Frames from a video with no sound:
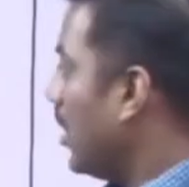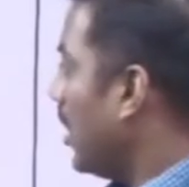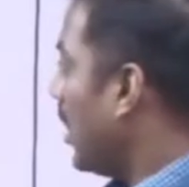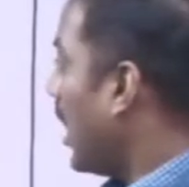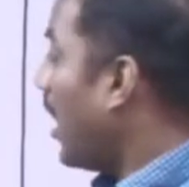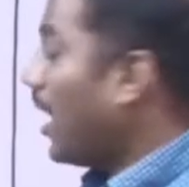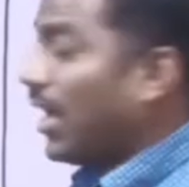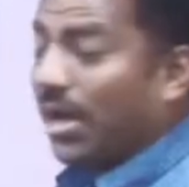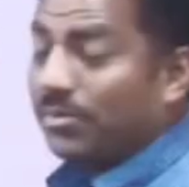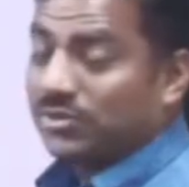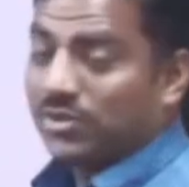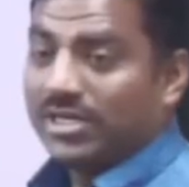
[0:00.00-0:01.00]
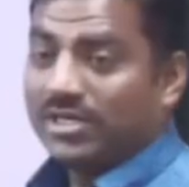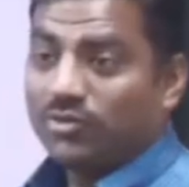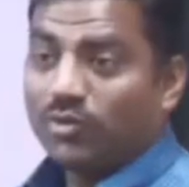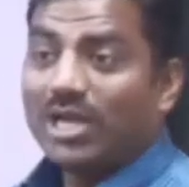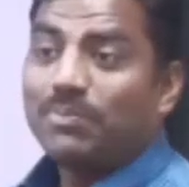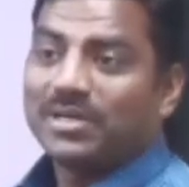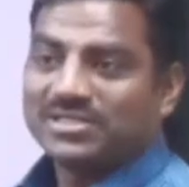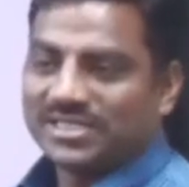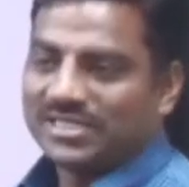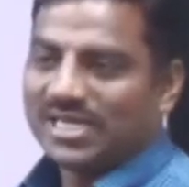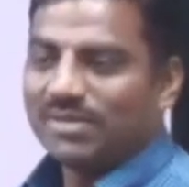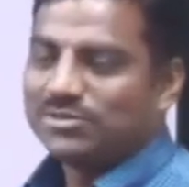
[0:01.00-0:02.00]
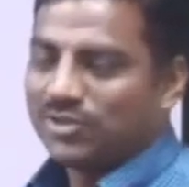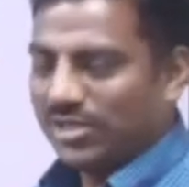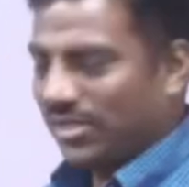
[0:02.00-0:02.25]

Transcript: I'm sorry. 12%. I'm sorry.